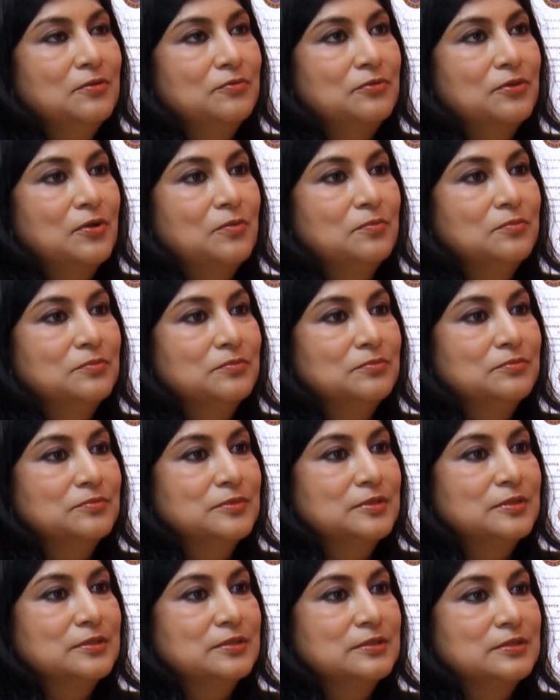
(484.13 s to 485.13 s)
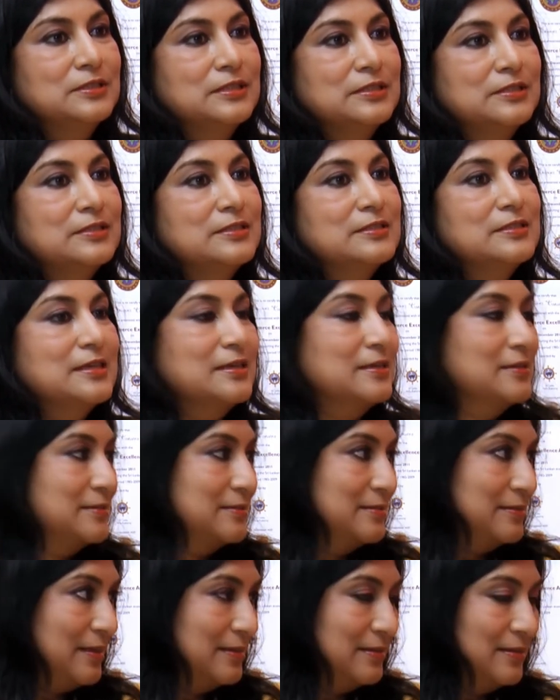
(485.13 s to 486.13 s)
from the Treasury
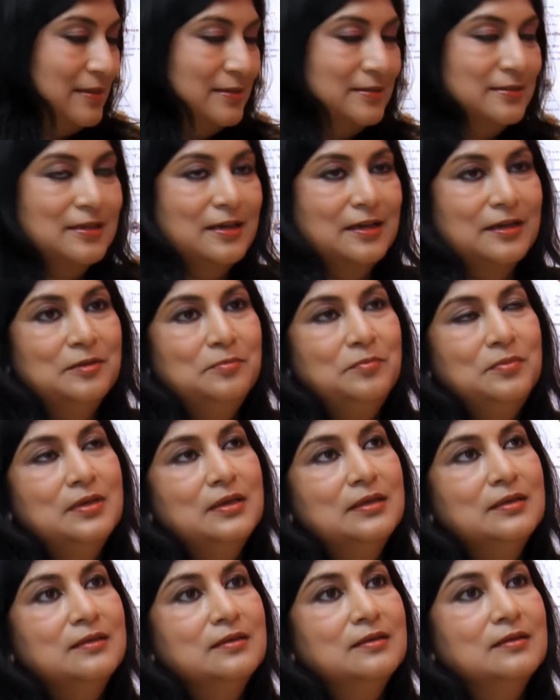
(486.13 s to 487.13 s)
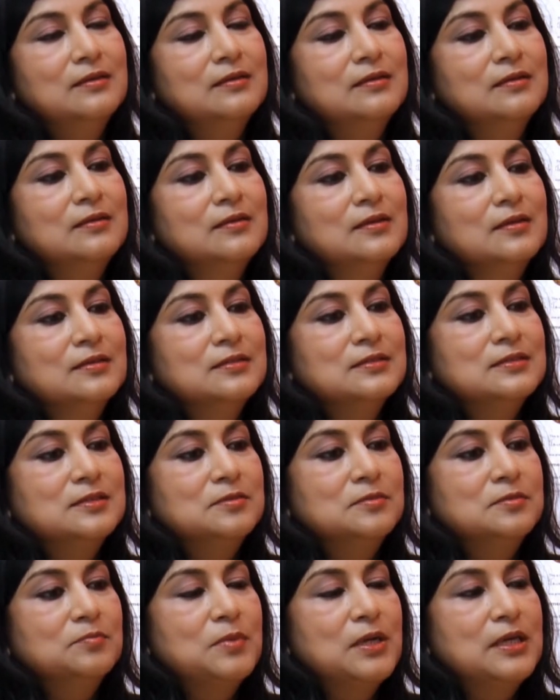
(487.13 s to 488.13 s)
Secretary at that time, and
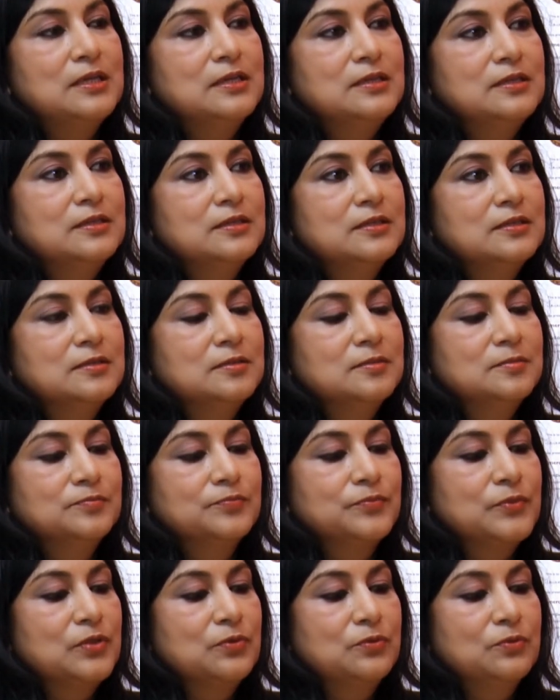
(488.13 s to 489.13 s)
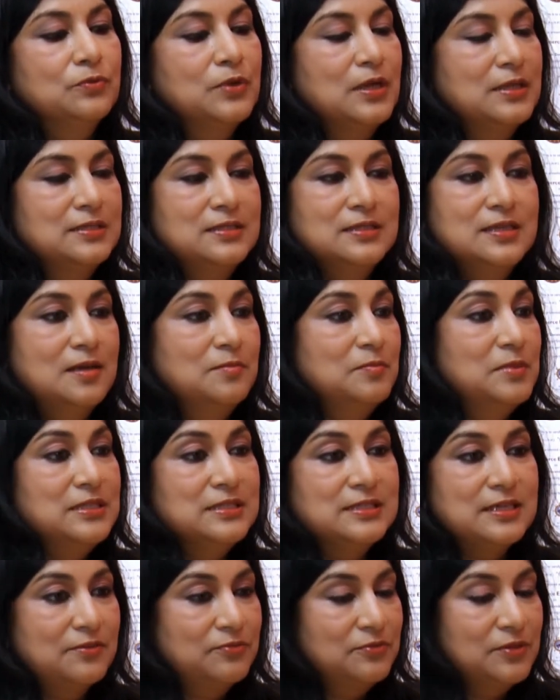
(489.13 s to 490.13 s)
said I said, I'm in
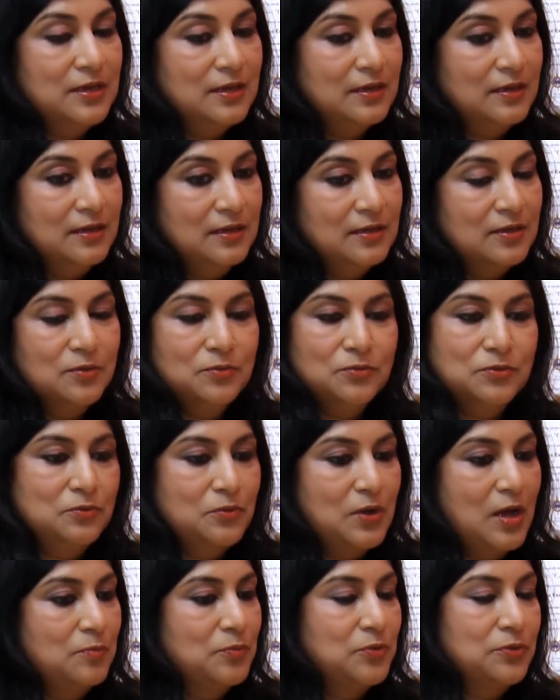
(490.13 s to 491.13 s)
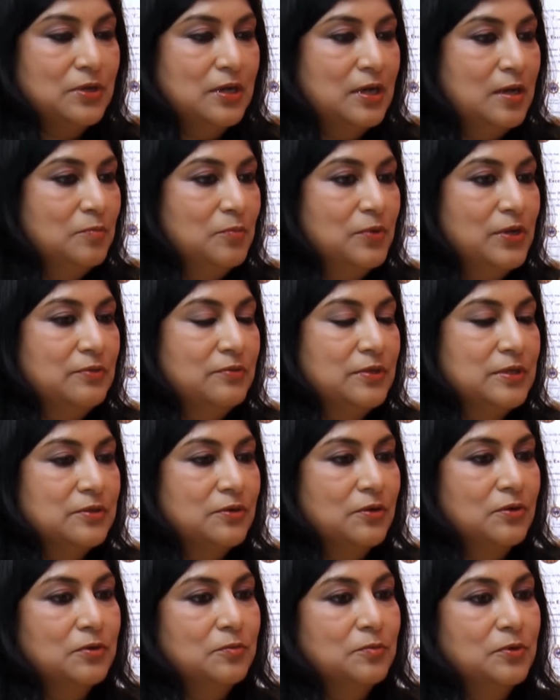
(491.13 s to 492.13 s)
Jaffna, I know you come to Colombo and we'll
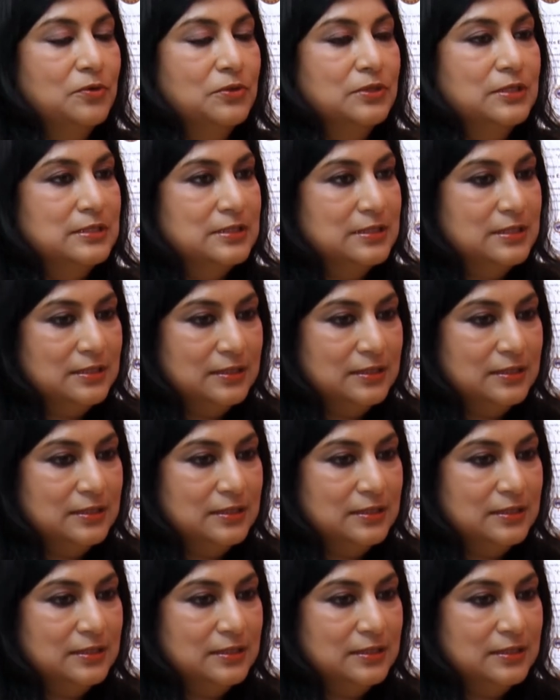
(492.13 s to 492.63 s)
talk about this.